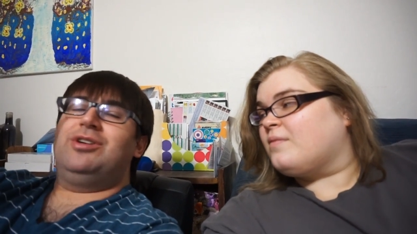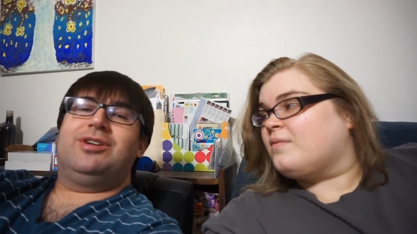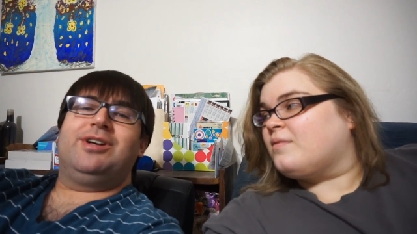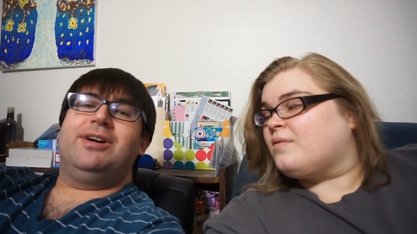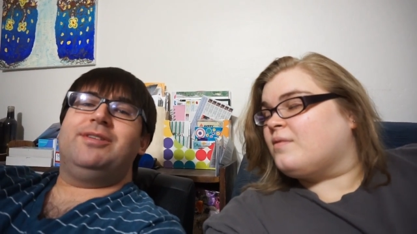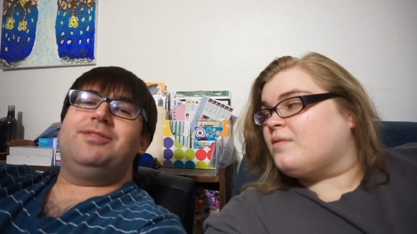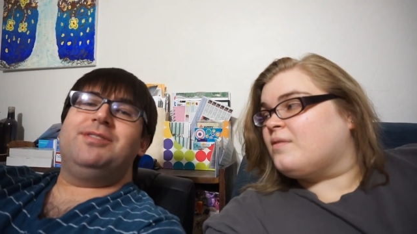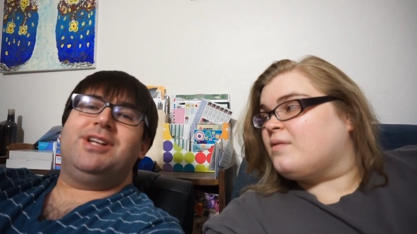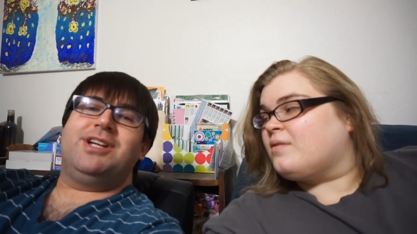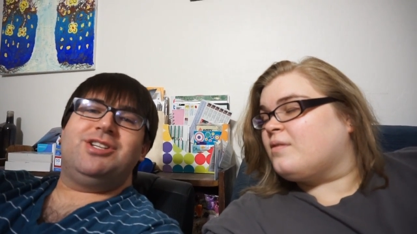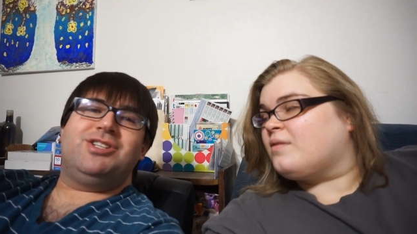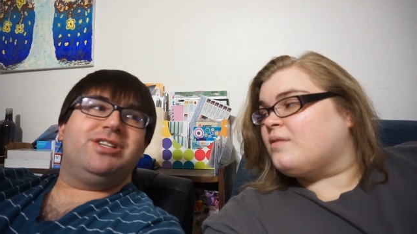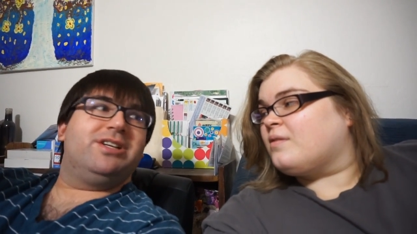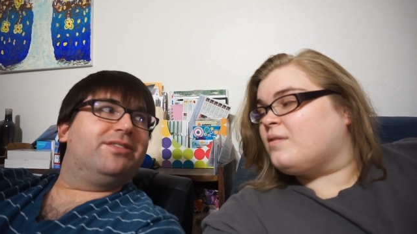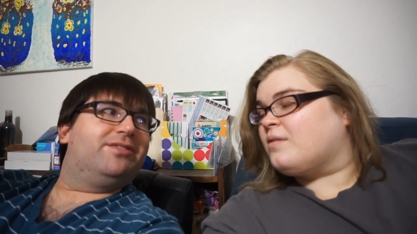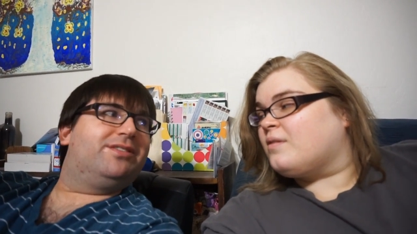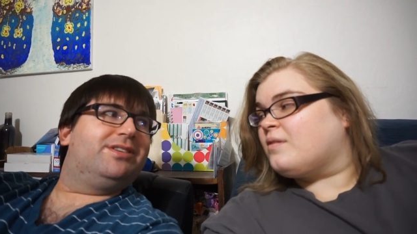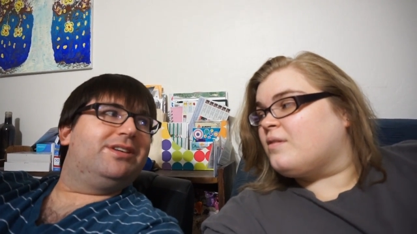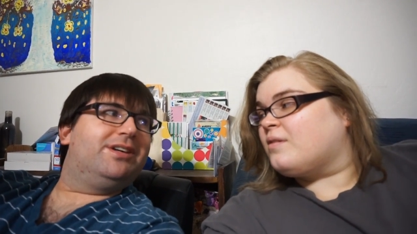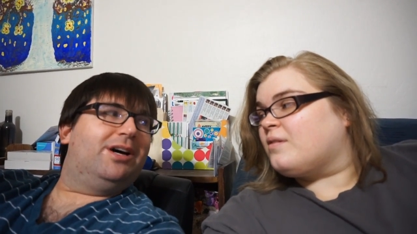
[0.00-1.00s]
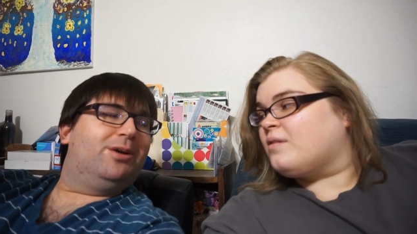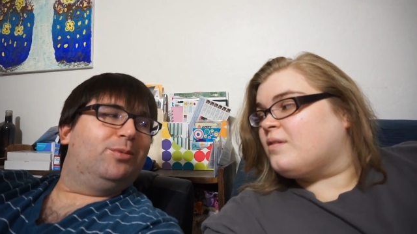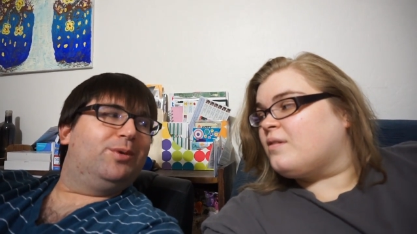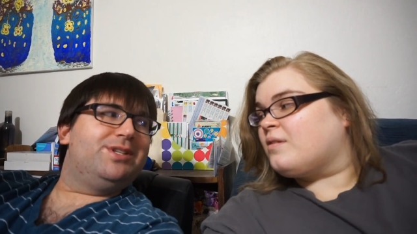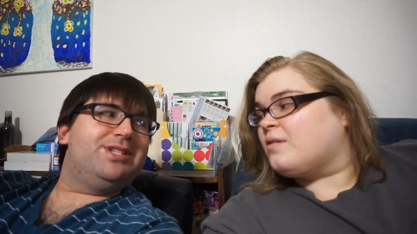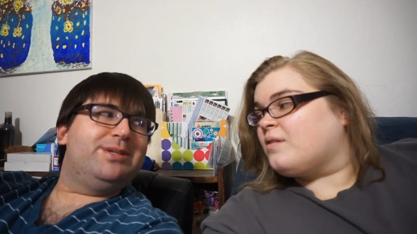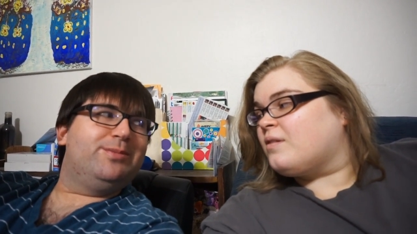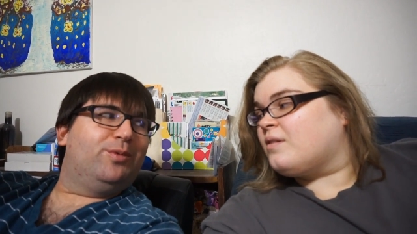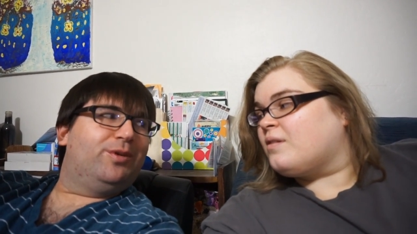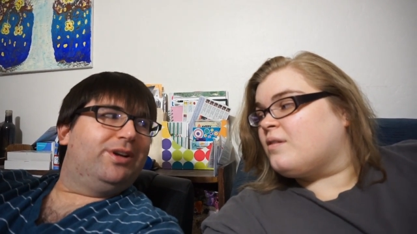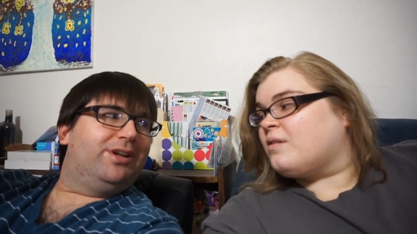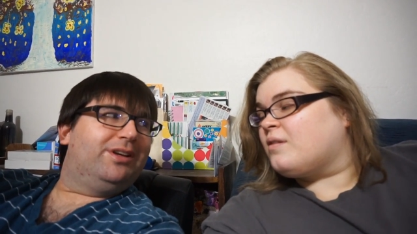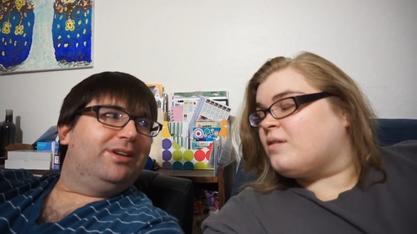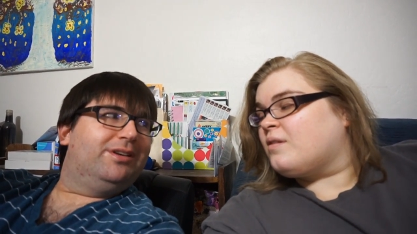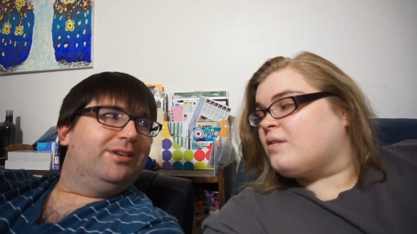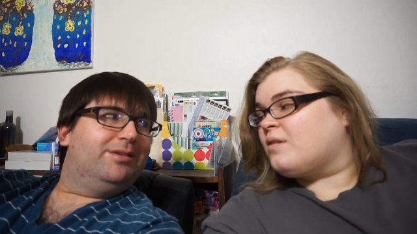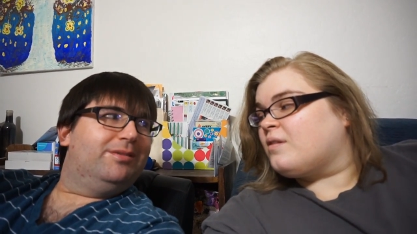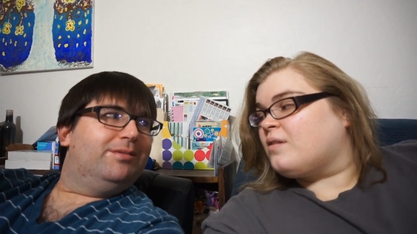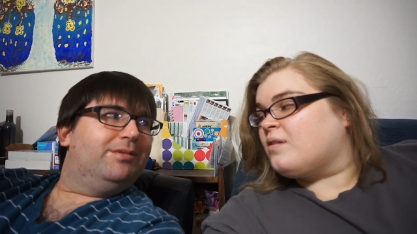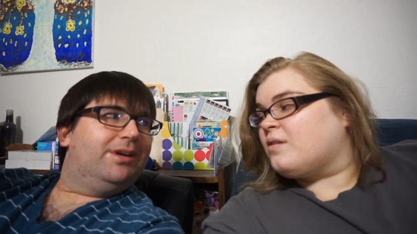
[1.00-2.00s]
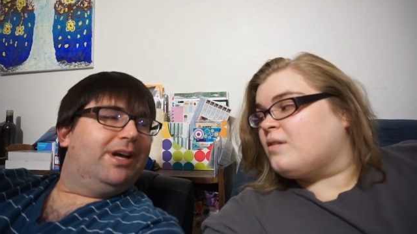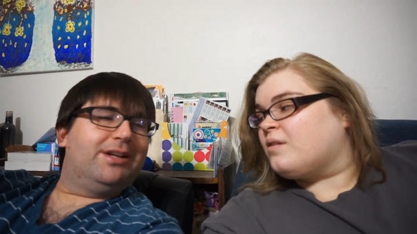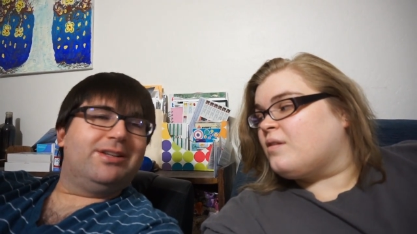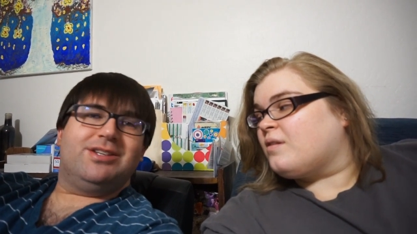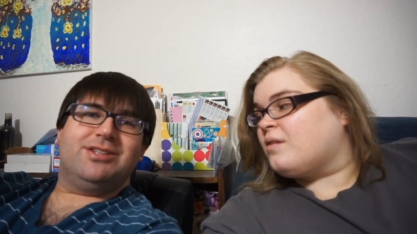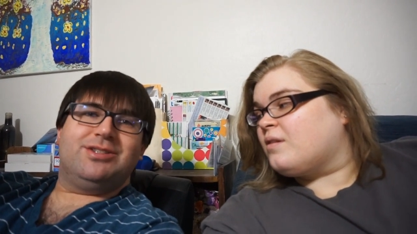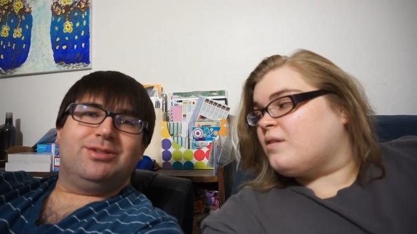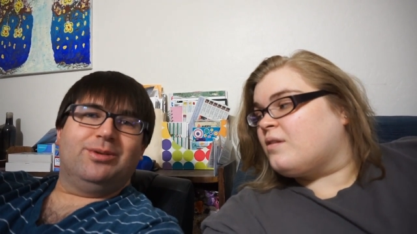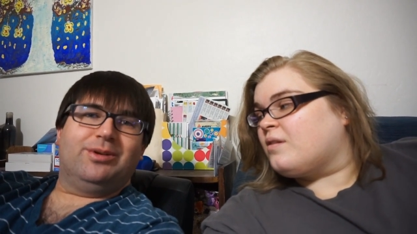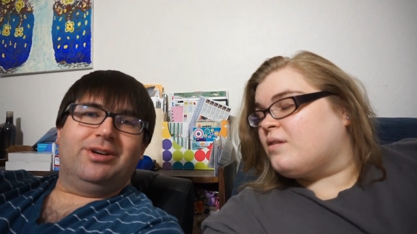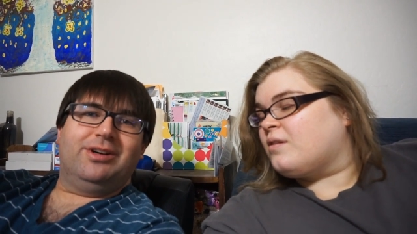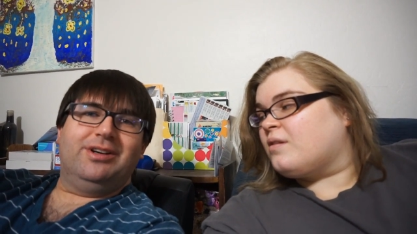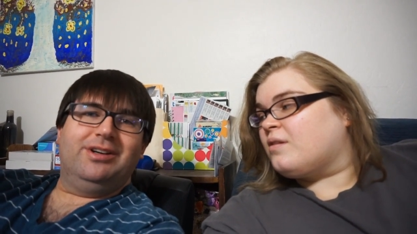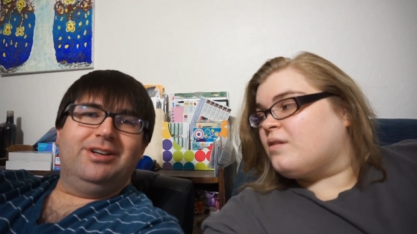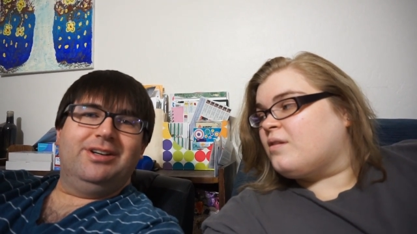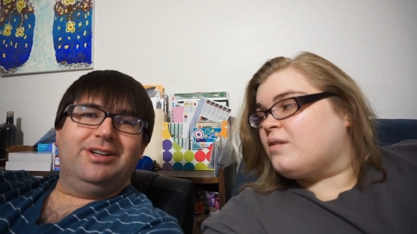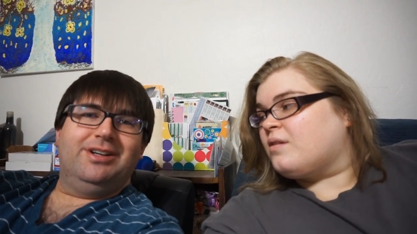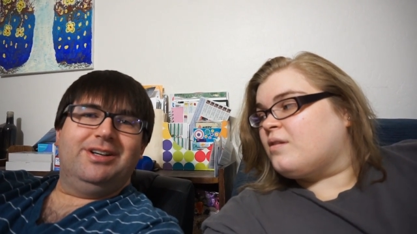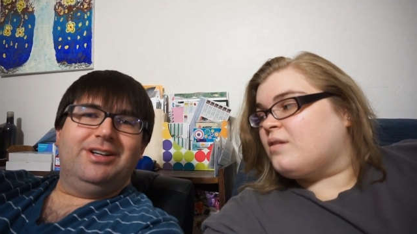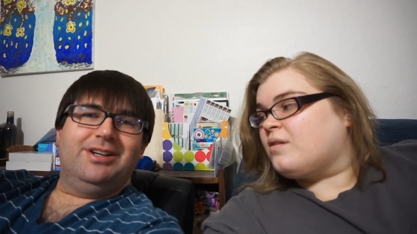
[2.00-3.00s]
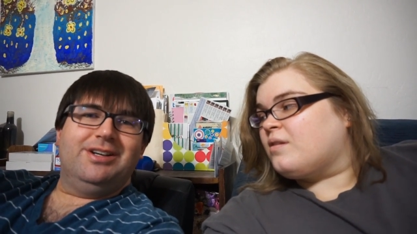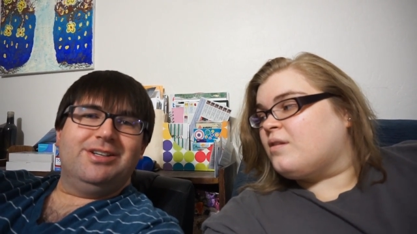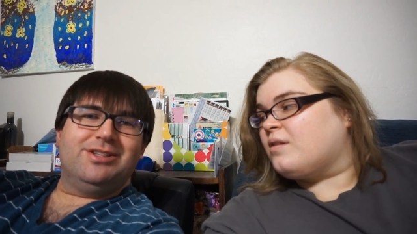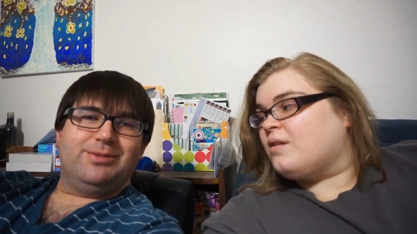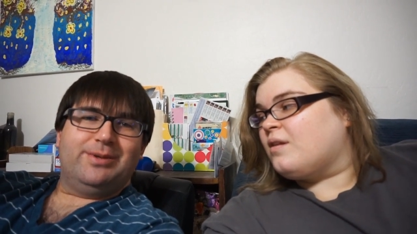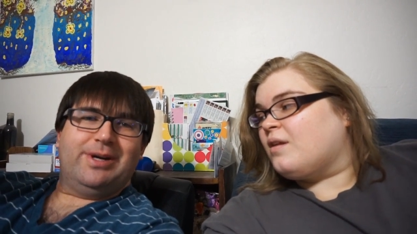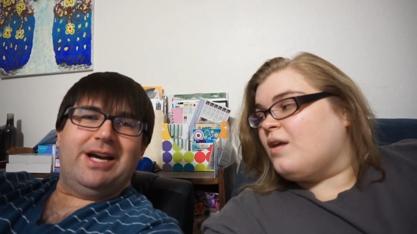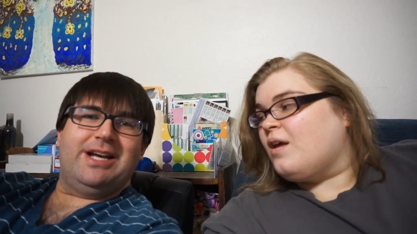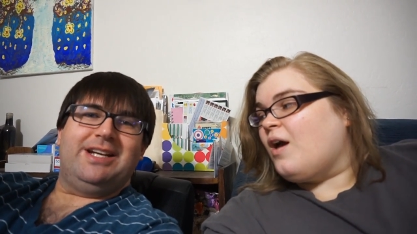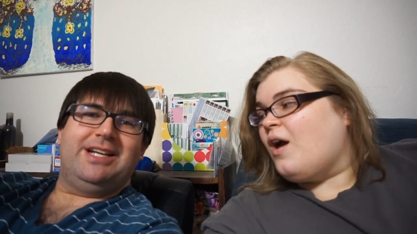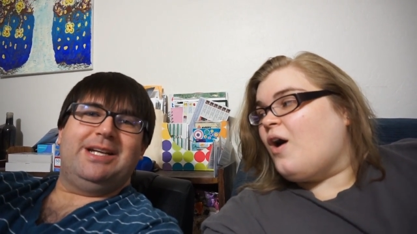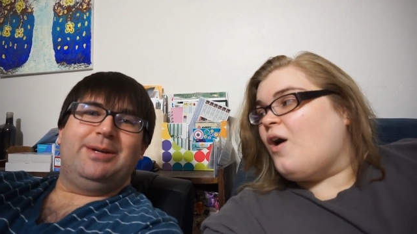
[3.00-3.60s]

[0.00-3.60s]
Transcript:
Speaker 1: could cover that shift on Wednesday morning at the store. So I had to